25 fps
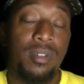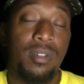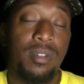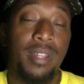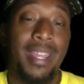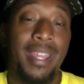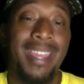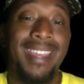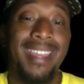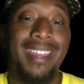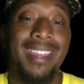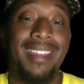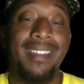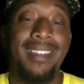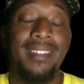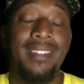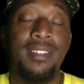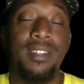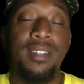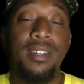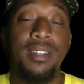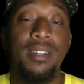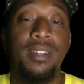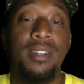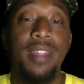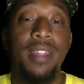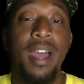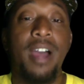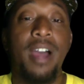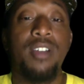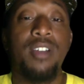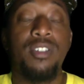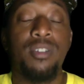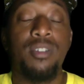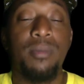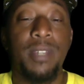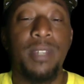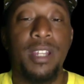And now
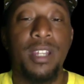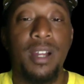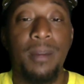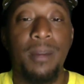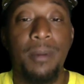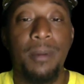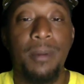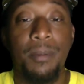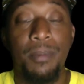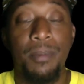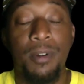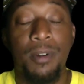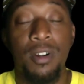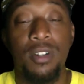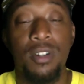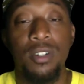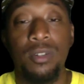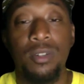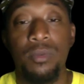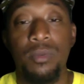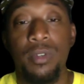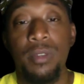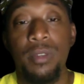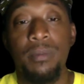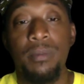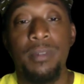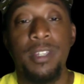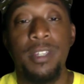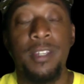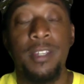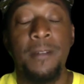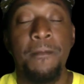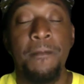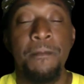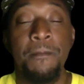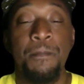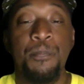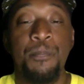you become a partner with me
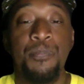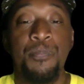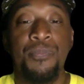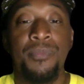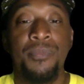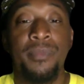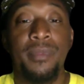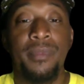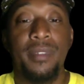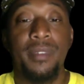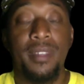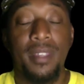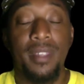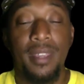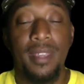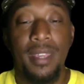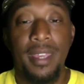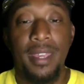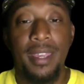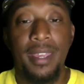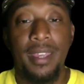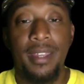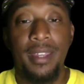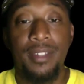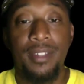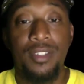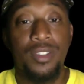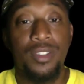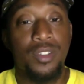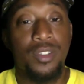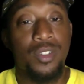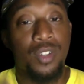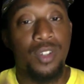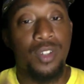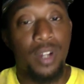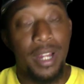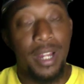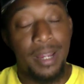and
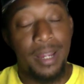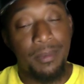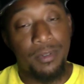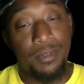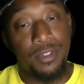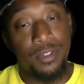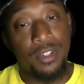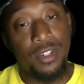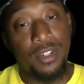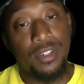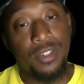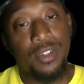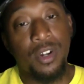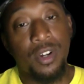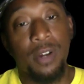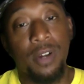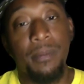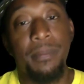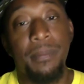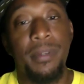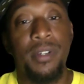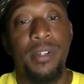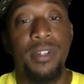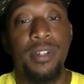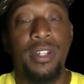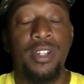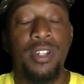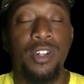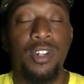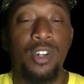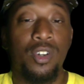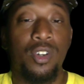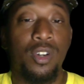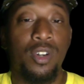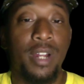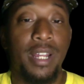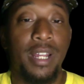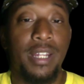you're able to start building your
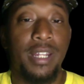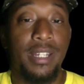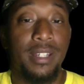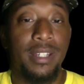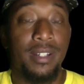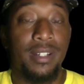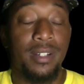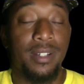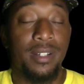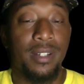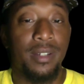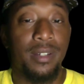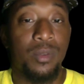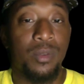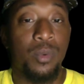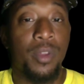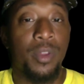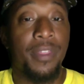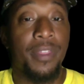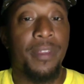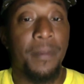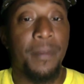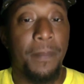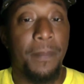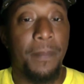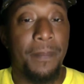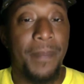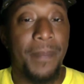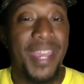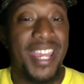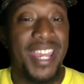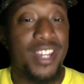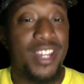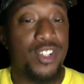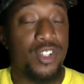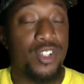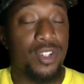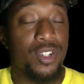credit with a
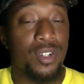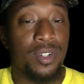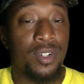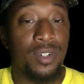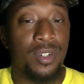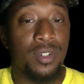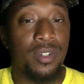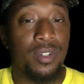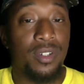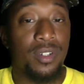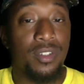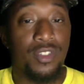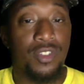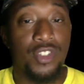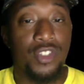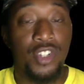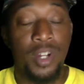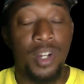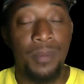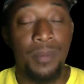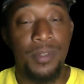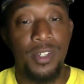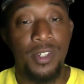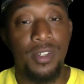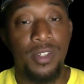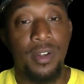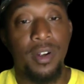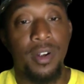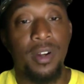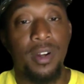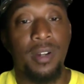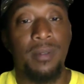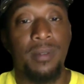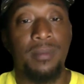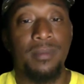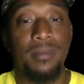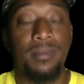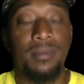major jump
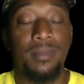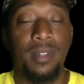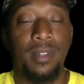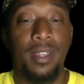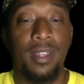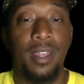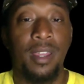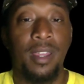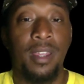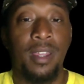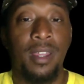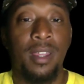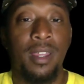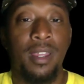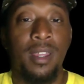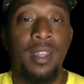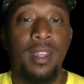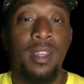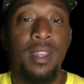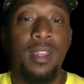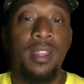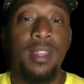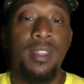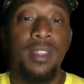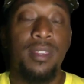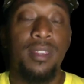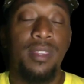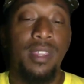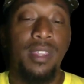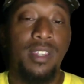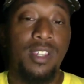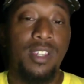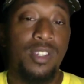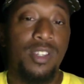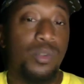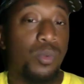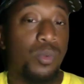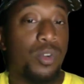start. Okay. This
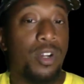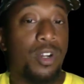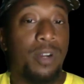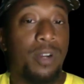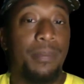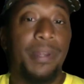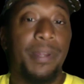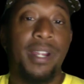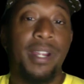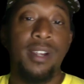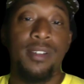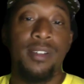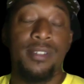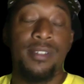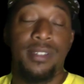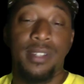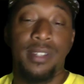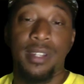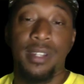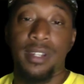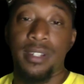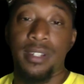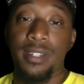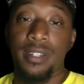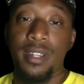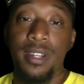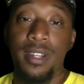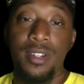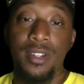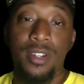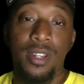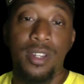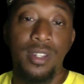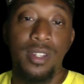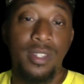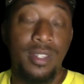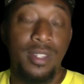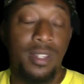is what our parents didn't teach
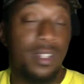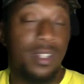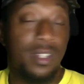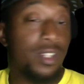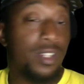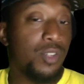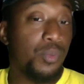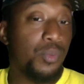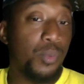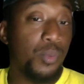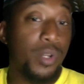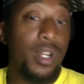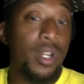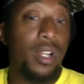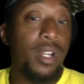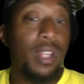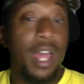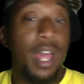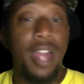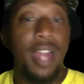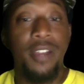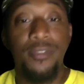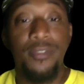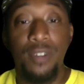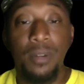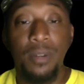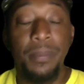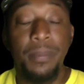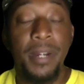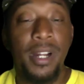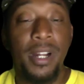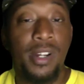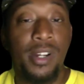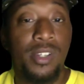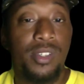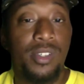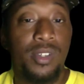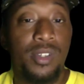us. This is what a lot of our
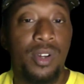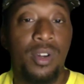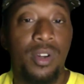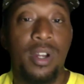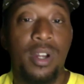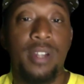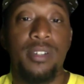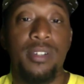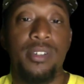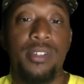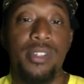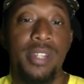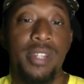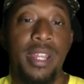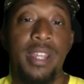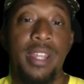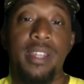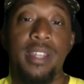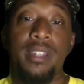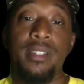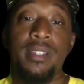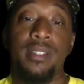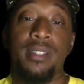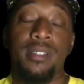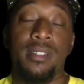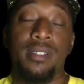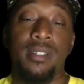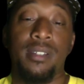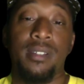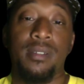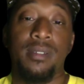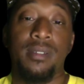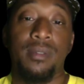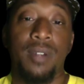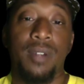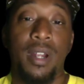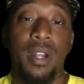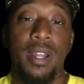parents don't understand,
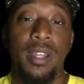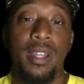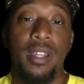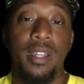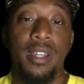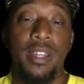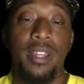right?